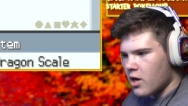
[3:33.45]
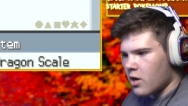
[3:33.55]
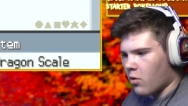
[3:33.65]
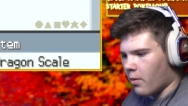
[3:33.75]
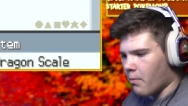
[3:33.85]

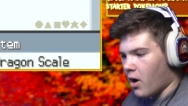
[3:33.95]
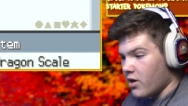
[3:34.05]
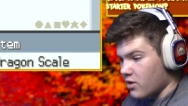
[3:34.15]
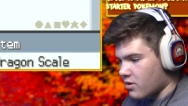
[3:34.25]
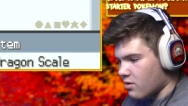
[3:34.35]
You're a
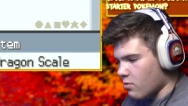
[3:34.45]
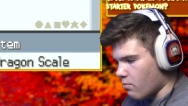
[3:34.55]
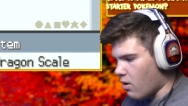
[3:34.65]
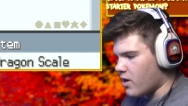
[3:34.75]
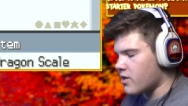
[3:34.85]
modest,
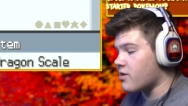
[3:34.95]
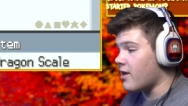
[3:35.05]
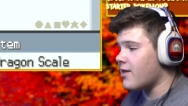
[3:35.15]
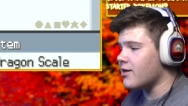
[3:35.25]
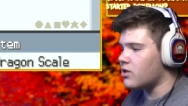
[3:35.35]
modest,
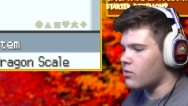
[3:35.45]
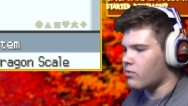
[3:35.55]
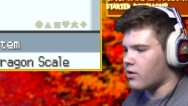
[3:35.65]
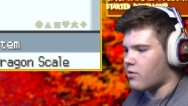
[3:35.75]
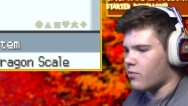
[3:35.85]
that's actually,
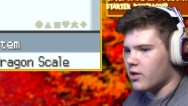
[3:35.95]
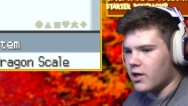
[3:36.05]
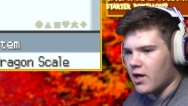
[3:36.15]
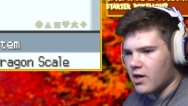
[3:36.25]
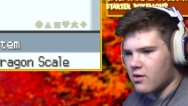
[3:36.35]
that's really
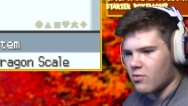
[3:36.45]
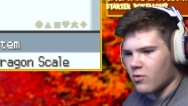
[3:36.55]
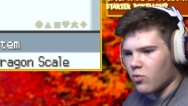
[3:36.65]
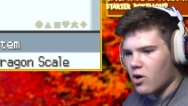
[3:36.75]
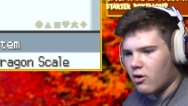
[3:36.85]
nice.
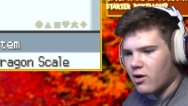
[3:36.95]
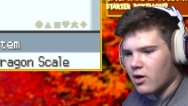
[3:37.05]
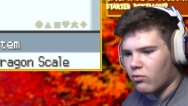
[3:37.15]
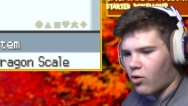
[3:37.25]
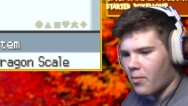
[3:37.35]
With Water
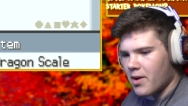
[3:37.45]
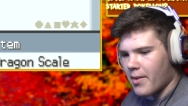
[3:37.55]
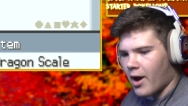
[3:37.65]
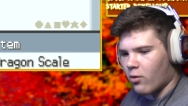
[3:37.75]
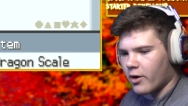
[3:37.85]
Gun, Roar Beam,
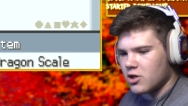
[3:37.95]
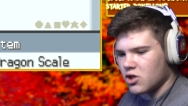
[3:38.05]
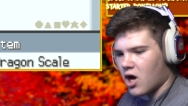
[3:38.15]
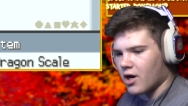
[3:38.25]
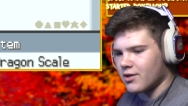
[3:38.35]
Outrage,
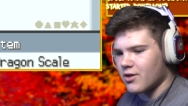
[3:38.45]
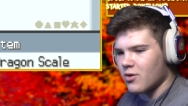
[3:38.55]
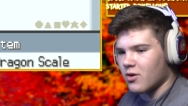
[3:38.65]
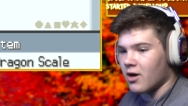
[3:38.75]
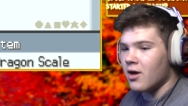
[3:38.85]
and
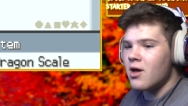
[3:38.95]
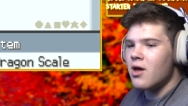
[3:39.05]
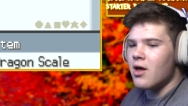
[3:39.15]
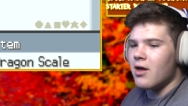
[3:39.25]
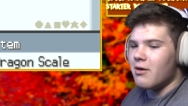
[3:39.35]
Octazooka.
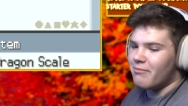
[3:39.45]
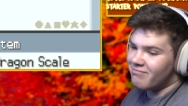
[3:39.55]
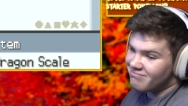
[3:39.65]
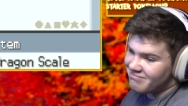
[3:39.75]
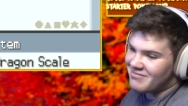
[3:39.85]

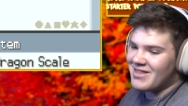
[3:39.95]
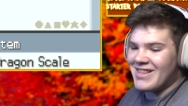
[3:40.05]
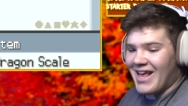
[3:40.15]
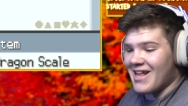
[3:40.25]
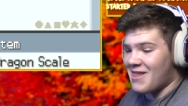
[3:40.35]

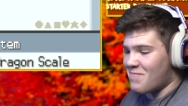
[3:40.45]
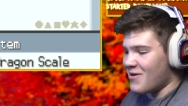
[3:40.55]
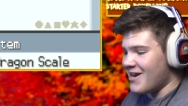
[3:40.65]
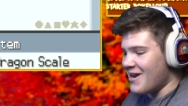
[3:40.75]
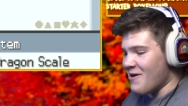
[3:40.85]
That's
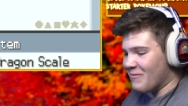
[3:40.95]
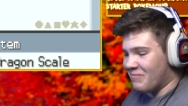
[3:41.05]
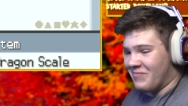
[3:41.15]
pretty dope.